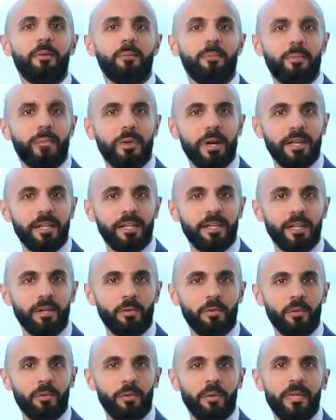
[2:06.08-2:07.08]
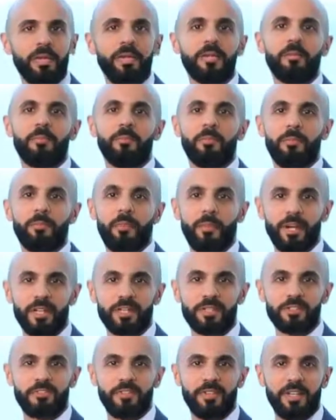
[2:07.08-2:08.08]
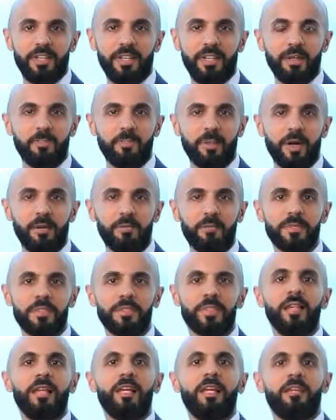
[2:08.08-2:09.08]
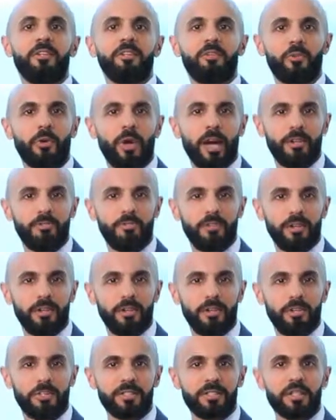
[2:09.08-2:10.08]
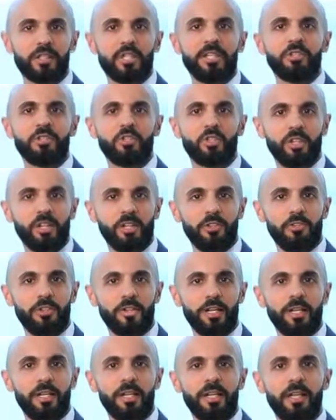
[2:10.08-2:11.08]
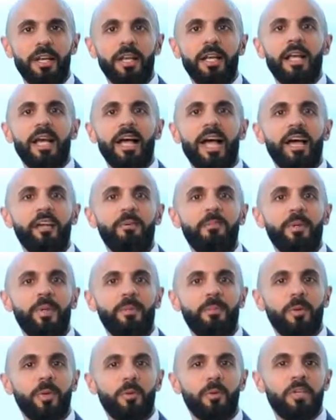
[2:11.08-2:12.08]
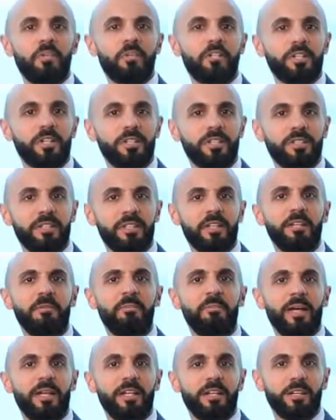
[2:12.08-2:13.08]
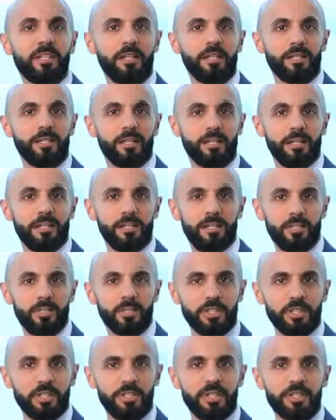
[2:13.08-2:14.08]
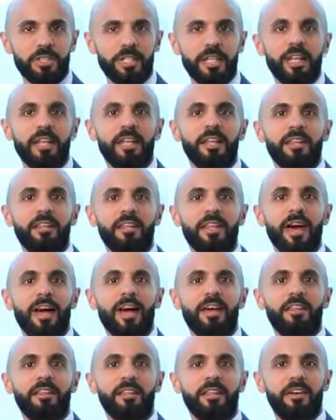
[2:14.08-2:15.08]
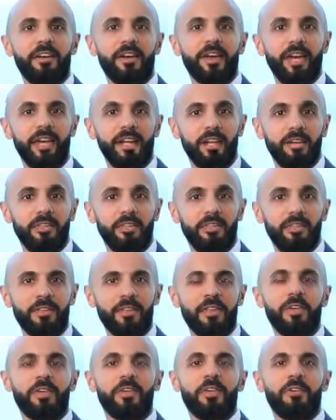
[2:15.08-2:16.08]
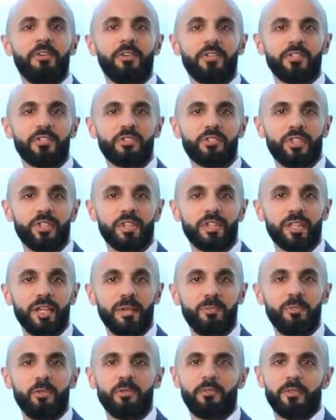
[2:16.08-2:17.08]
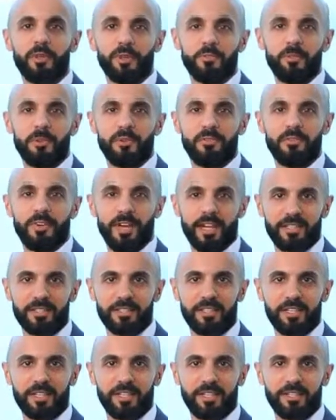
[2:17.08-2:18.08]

pregnant women, breastfeeding moms, travelers, children, and people with certain medical conditions that their health restrict them from fasting.